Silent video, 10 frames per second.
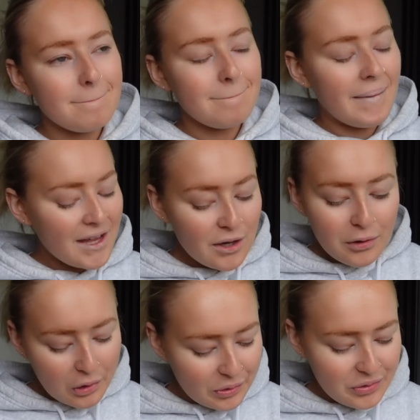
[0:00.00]
Makeup
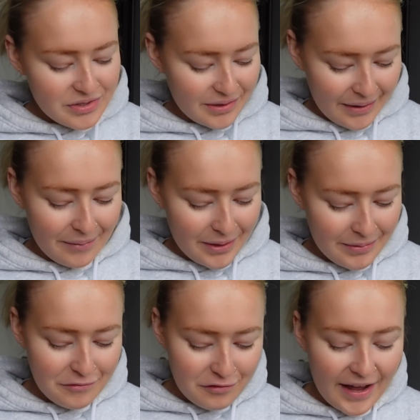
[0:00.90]
hauls are my
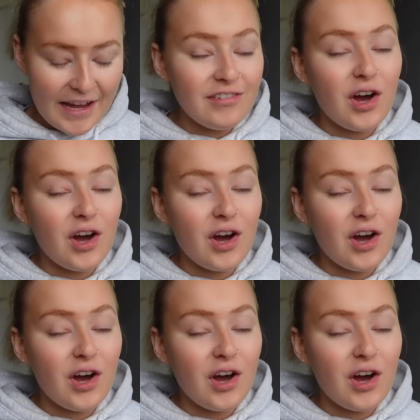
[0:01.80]
blooming fave.